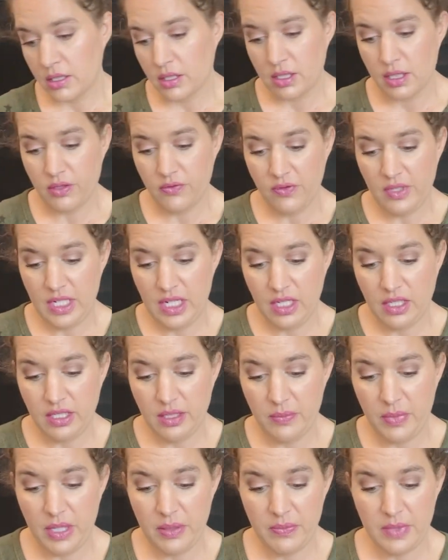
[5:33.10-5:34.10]

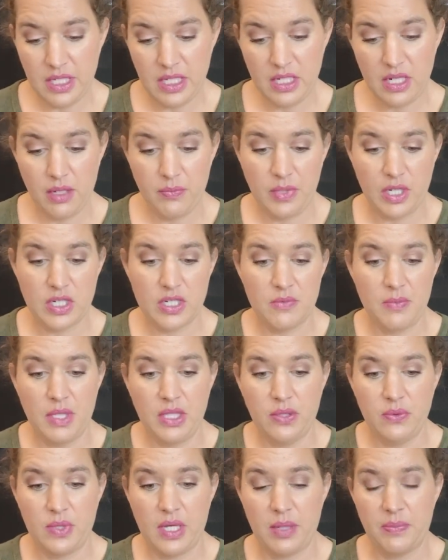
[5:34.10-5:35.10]
Vanilla pumpkin
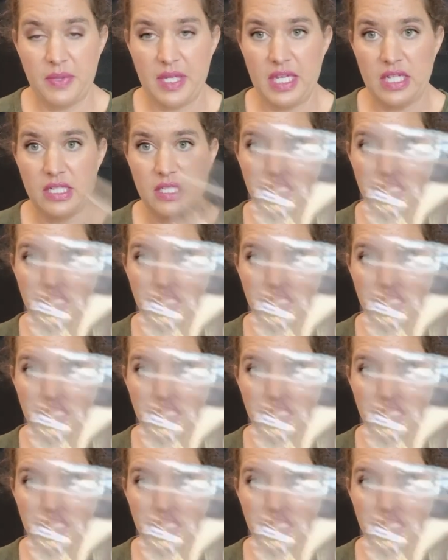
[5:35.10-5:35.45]
marshmallow cupcakes